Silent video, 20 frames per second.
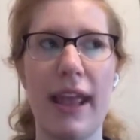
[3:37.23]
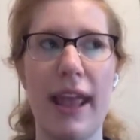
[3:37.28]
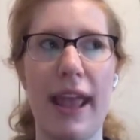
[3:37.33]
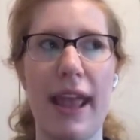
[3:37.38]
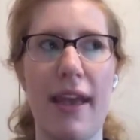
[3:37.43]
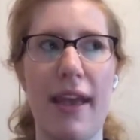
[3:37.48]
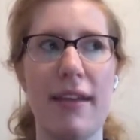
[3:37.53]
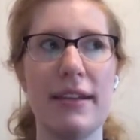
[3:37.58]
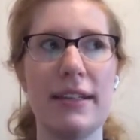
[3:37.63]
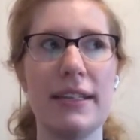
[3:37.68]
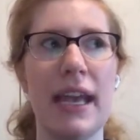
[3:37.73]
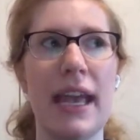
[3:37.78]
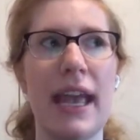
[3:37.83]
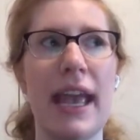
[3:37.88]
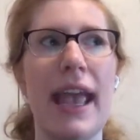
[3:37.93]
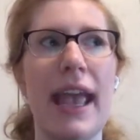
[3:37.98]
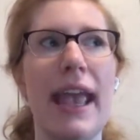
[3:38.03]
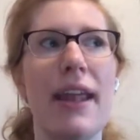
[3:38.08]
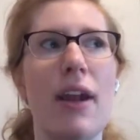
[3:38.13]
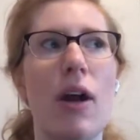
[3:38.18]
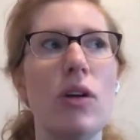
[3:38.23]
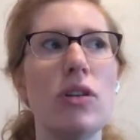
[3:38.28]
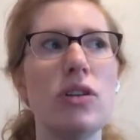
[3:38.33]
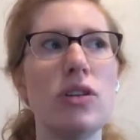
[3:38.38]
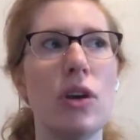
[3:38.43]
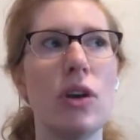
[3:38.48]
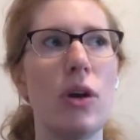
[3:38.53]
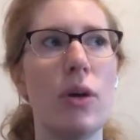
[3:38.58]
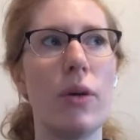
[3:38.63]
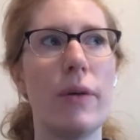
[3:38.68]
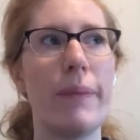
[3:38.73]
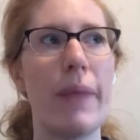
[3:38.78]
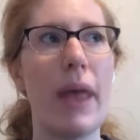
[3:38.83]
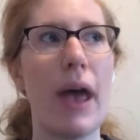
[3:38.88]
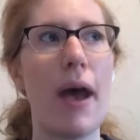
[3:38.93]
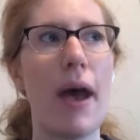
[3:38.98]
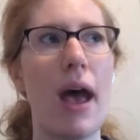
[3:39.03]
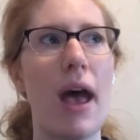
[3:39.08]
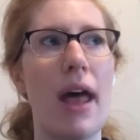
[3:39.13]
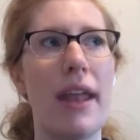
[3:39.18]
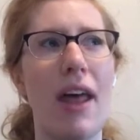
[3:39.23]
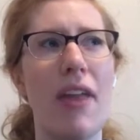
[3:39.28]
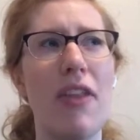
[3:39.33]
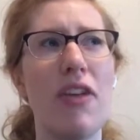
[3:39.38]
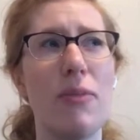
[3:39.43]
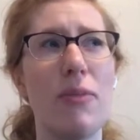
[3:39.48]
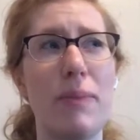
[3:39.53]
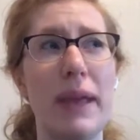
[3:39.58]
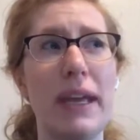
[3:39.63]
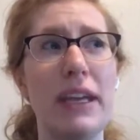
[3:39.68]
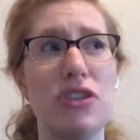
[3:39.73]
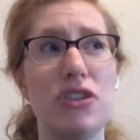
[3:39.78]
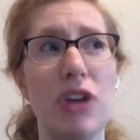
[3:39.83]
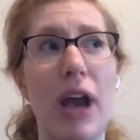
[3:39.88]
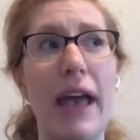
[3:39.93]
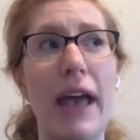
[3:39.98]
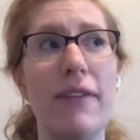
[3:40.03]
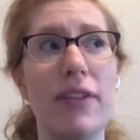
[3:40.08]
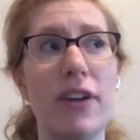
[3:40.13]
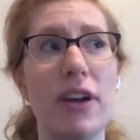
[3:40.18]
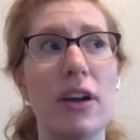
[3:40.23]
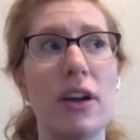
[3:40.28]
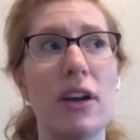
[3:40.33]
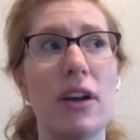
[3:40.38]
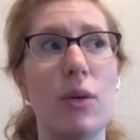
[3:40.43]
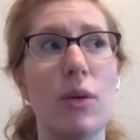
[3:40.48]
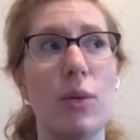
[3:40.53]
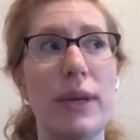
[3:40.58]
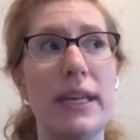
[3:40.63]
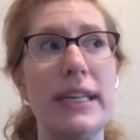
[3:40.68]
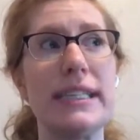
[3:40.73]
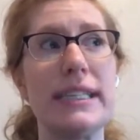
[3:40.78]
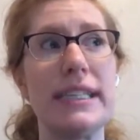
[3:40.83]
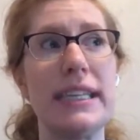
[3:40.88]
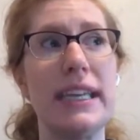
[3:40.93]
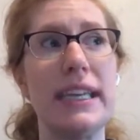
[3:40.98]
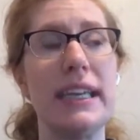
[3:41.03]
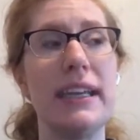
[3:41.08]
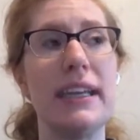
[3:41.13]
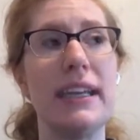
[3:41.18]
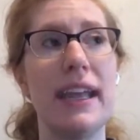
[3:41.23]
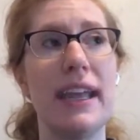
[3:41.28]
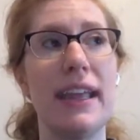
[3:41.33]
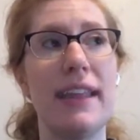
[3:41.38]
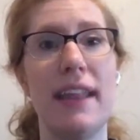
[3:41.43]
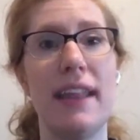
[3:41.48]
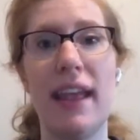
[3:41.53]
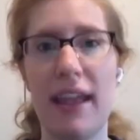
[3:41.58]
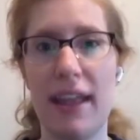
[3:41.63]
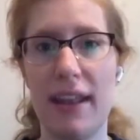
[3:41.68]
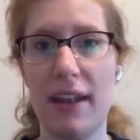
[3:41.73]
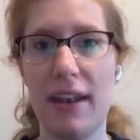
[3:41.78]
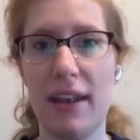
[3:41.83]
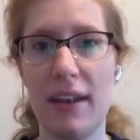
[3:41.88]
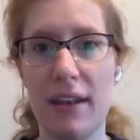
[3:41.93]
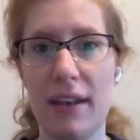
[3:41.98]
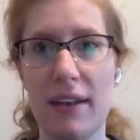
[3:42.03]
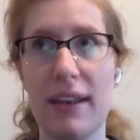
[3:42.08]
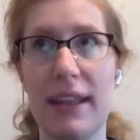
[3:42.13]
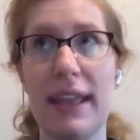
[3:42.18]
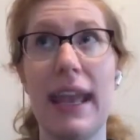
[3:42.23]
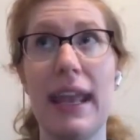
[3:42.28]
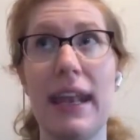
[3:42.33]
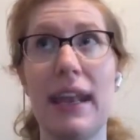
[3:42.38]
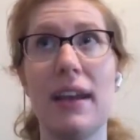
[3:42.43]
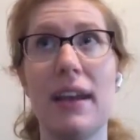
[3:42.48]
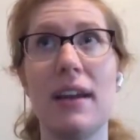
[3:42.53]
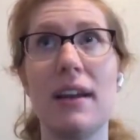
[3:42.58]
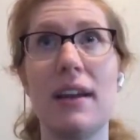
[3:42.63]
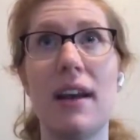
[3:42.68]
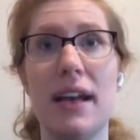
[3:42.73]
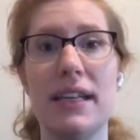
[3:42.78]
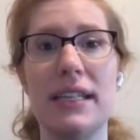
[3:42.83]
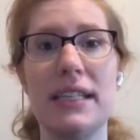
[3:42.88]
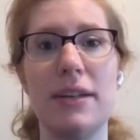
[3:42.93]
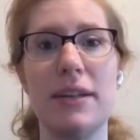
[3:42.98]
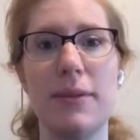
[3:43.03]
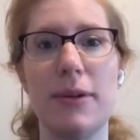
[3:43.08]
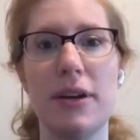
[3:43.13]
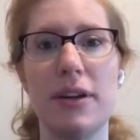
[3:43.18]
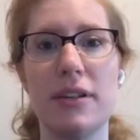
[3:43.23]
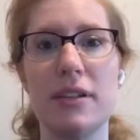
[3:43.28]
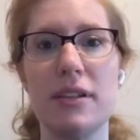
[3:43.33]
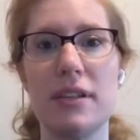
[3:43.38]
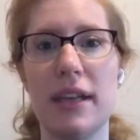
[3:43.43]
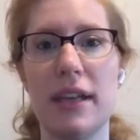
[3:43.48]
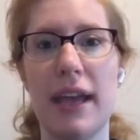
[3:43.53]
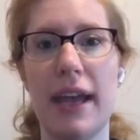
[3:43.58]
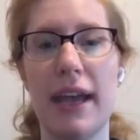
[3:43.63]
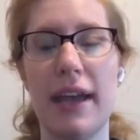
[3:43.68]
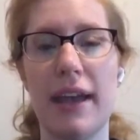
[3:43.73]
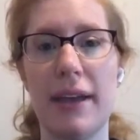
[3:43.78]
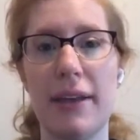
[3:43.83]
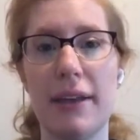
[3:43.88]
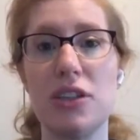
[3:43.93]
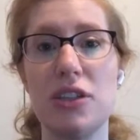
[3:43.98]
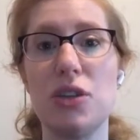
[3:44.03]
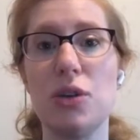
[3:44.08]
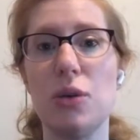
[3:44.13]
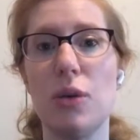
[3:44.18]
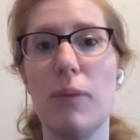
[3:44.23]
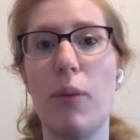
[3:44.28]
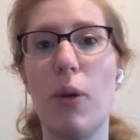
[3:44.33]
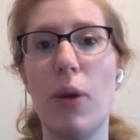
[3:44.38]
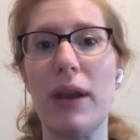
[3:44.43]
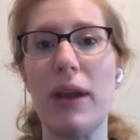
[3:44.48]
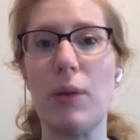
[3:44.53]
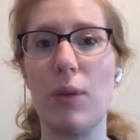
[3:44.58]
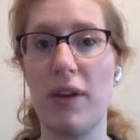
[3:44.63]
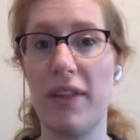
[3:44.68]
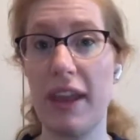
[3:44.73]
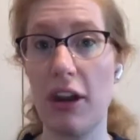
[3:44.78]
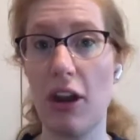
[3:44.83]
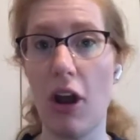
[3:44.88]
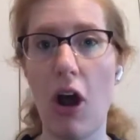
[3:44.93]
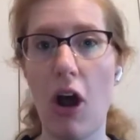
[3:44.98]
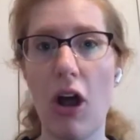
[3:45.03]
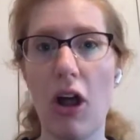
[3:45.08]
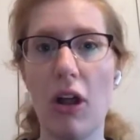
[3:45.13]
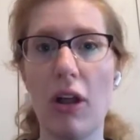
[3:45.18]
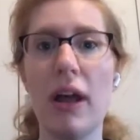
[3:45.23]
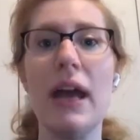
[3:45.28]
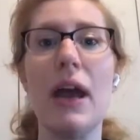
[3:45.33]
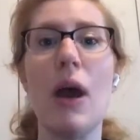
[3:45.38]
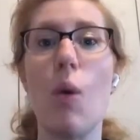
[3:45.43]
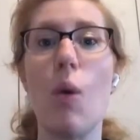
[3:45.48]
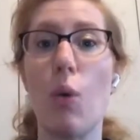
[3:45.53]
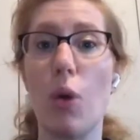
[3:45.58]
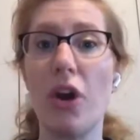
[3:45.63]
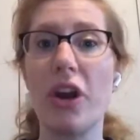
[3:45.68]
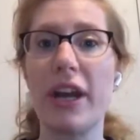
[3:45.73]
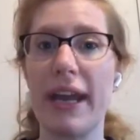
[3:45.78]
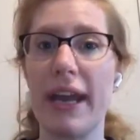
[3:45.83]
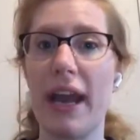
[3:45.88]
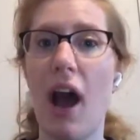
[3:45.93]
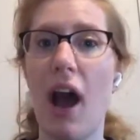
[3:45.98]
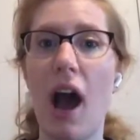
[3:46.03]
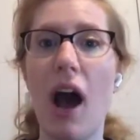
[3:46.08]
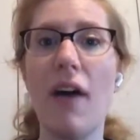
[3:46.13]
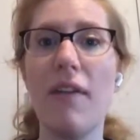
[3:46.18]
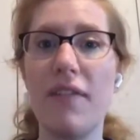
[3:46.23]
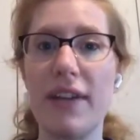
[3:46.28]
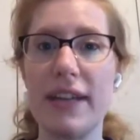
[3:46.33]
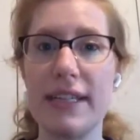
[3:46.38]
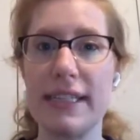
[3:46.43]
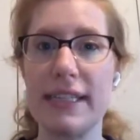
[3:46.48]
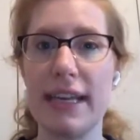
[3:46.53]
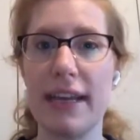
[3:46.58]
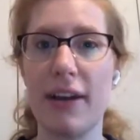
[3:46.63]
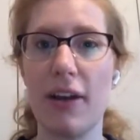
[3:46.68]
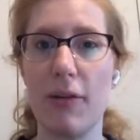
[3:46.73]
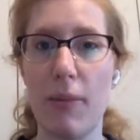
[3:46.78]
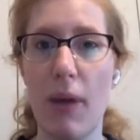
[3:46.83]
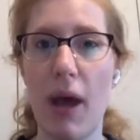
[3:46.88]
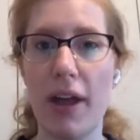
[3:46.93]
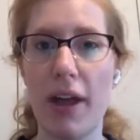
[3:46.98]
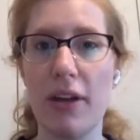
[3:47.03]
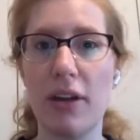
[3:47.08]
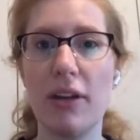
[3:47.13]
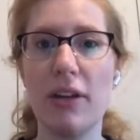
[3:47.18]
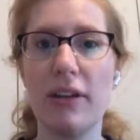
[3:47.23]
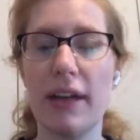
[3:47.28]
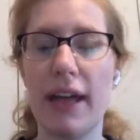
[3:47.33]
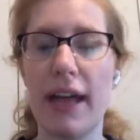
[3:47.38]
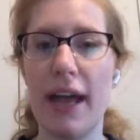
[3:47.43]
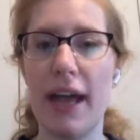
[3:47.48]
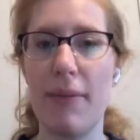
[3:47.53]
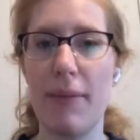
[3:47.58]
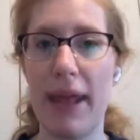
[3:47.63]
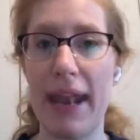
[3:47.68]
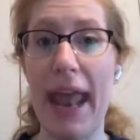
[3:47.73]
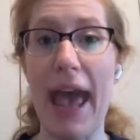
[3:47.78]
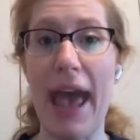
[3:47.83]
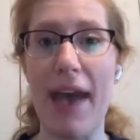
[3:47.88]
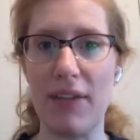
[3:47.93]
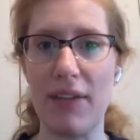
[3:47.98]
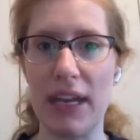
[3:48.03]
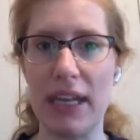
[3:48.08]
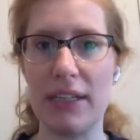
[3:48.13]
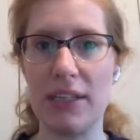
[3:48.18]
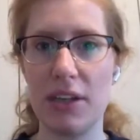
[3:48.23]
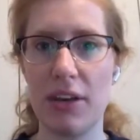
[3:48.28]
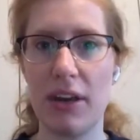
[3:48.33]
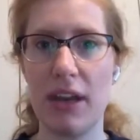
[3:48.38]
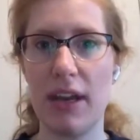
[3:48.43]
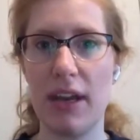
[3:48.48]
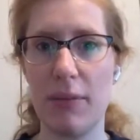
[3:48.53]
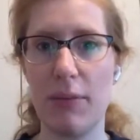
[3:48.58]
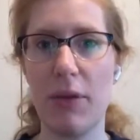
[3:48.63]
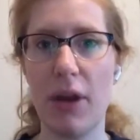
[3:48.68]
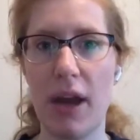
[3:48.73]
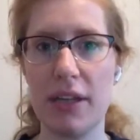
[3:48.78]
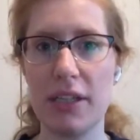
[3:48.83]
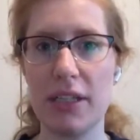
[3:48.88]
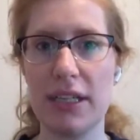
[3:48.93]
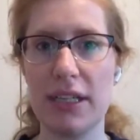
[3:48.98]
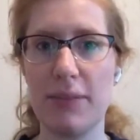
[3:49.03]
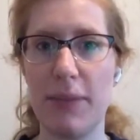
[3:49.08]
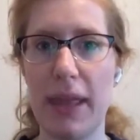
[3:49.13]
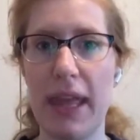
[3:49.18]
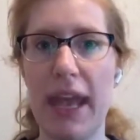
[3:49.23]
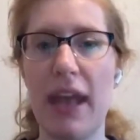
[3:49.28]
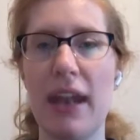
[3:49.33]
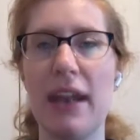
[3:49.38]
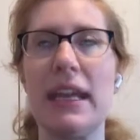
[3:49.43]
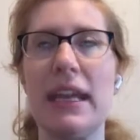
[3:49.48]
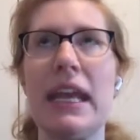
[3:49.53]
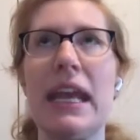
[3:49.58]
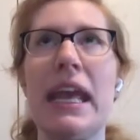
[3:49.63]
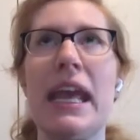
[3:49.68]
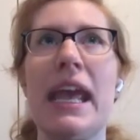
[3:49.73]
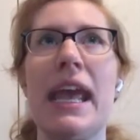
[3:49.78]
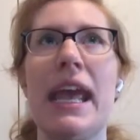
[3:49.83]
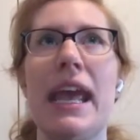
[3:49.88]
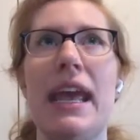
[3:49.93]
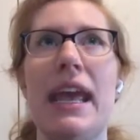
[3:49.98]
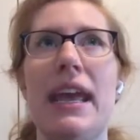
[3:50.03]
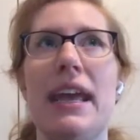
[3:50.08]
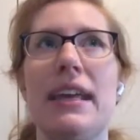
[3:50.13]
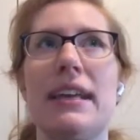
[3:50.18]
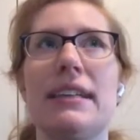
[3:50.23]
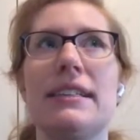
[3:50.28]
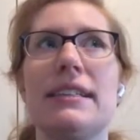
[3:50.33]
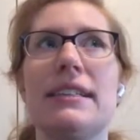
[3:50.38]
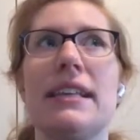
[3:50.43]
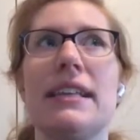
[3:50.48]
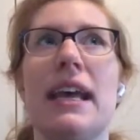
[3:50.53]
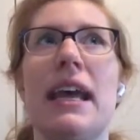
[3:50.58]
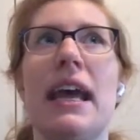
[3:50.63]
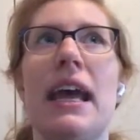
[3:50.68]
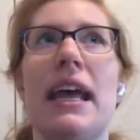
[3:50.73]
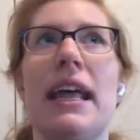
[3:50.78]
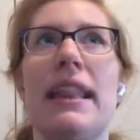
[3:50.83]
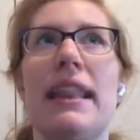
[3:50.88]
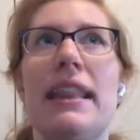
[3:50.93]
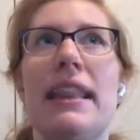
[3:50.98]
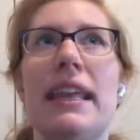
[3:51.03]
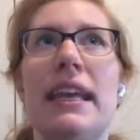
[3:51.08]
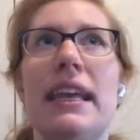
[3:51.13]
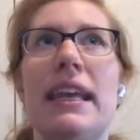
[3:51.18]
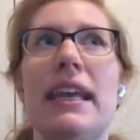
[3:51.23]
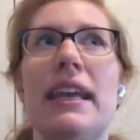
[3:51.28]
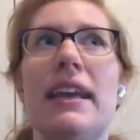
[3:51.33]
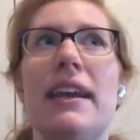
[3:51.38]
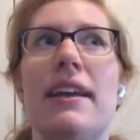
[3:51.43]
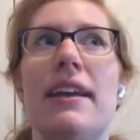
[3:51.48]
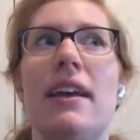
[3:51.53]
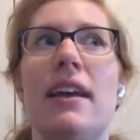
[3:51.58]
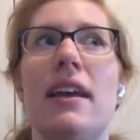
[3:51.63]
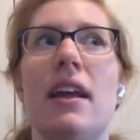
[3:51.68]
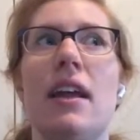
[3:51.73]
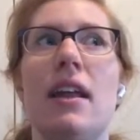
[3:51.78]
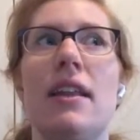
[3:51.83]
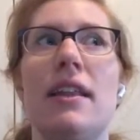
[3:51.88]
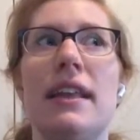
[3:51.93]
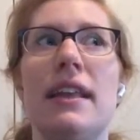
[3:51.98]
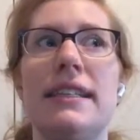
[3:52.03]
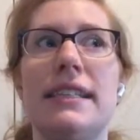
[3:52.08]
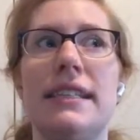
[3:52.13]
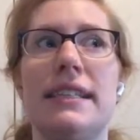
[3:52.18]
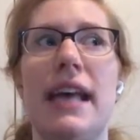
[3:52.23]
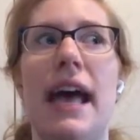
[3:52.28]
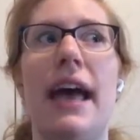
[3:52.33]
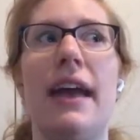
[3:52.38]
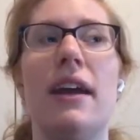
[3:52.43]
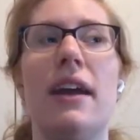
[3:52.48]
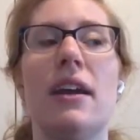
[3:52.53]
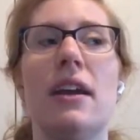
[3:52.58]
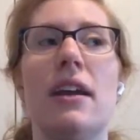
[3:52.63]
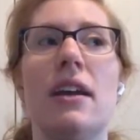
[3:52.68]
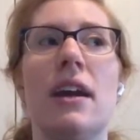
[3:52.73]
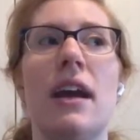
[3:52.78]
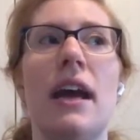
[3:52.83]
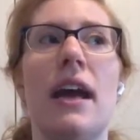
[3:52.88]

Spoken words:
And it also, another big driver we see in getting customers to a point where they're all working off a single model and have an integrated project plan is the desire